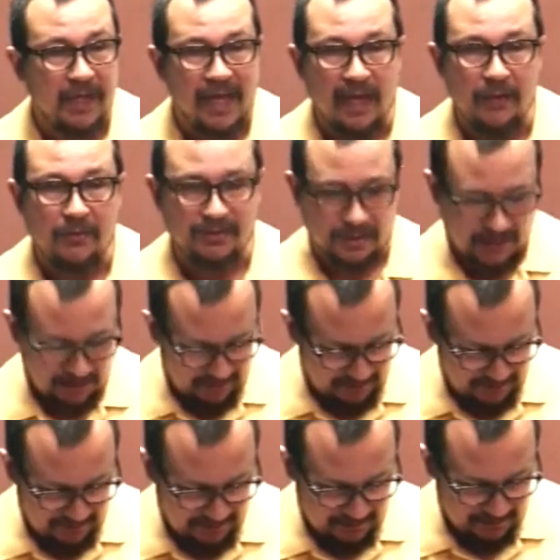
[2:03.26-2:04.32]
house
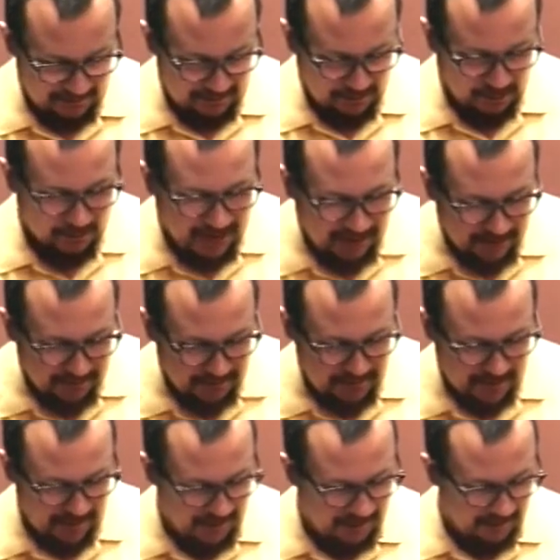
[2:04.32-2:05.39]
color or make of
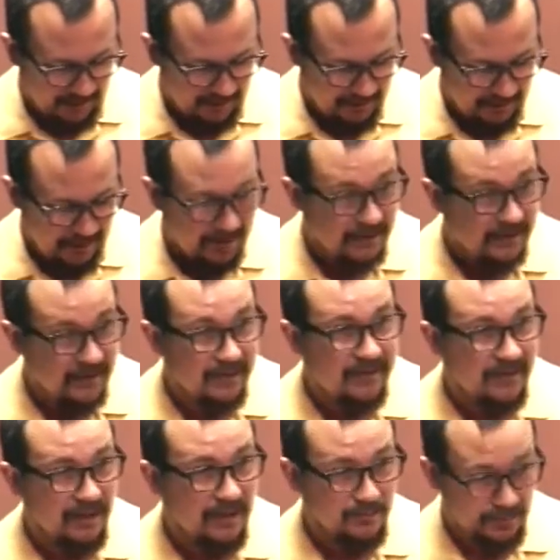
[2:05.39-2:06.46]
car? Does it
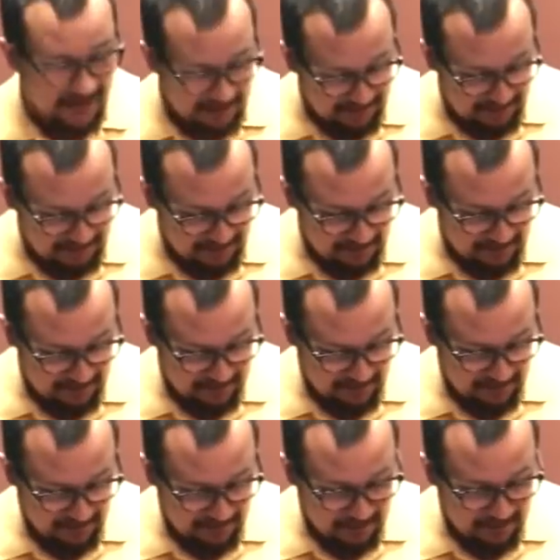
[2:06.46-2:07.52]
sound better?
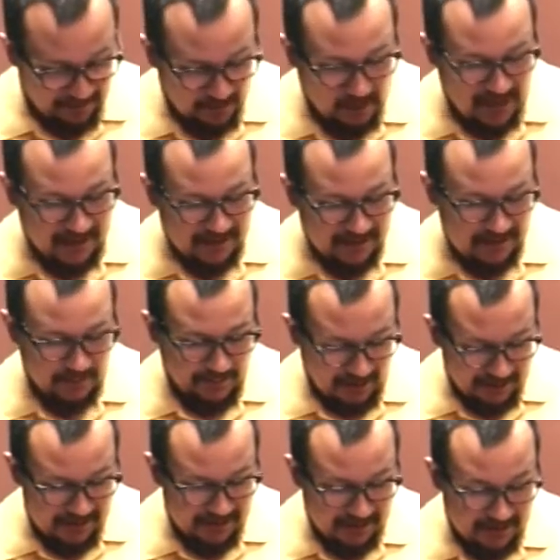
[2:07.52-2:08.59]
Then why does it
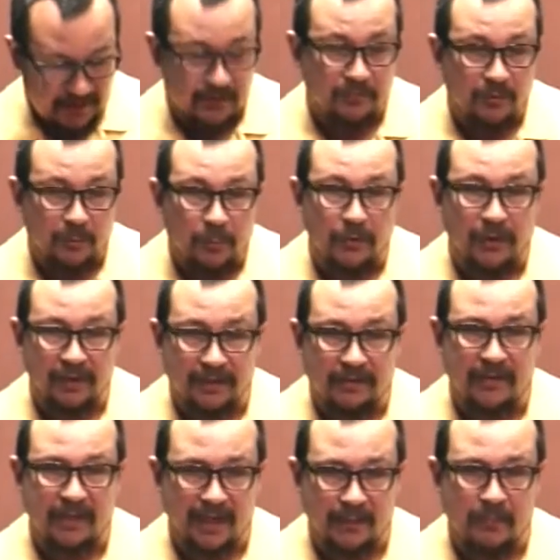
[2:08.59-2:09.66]
make sense if you put in
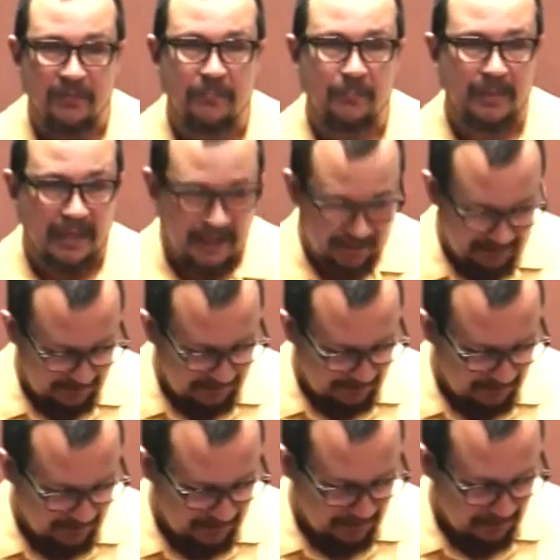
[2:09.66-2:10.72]
type of pet?
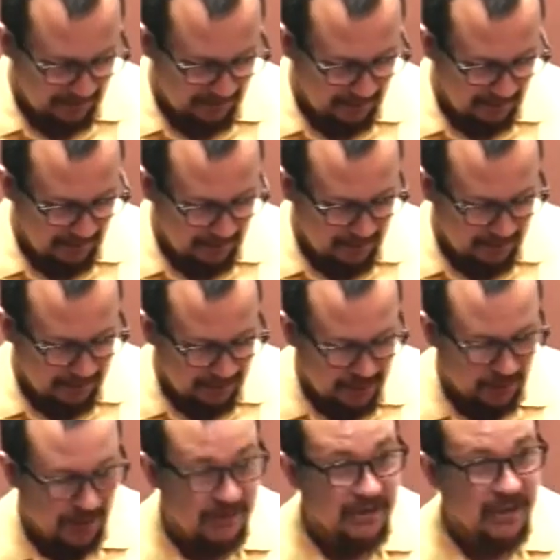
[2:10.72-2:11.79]
The
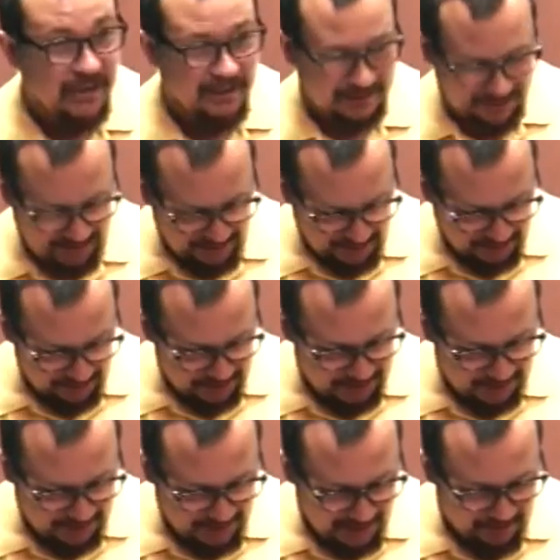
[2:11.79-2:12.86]
Georgia
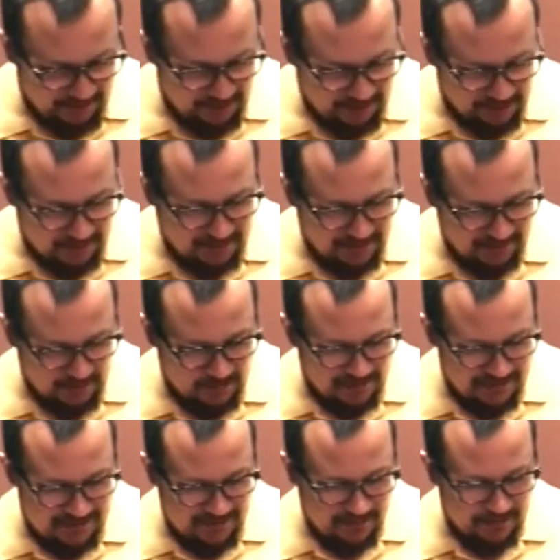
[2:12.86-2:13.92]
Constitution gave local
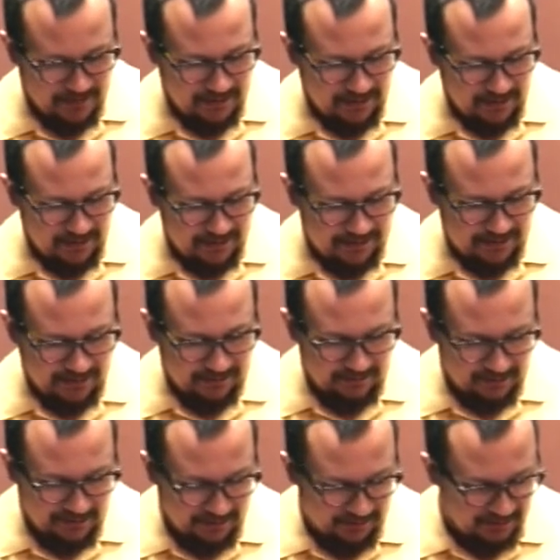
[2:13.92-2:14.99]
governments the ability to
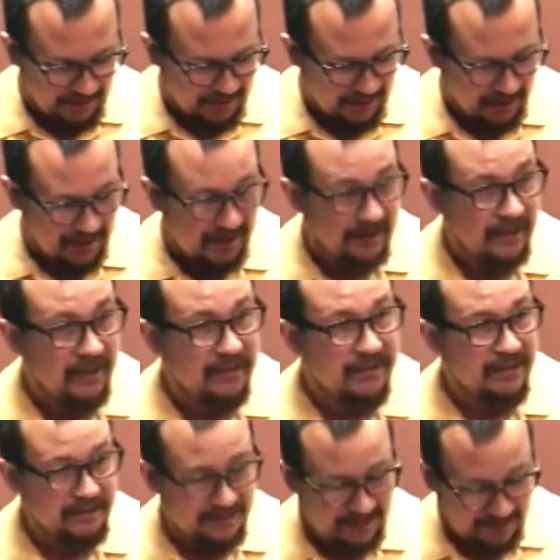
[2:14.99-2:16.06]
self-govern in the late
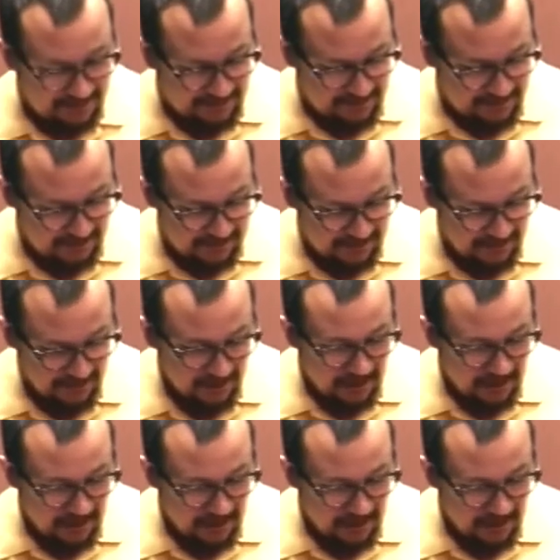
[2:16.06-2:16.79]
1960s,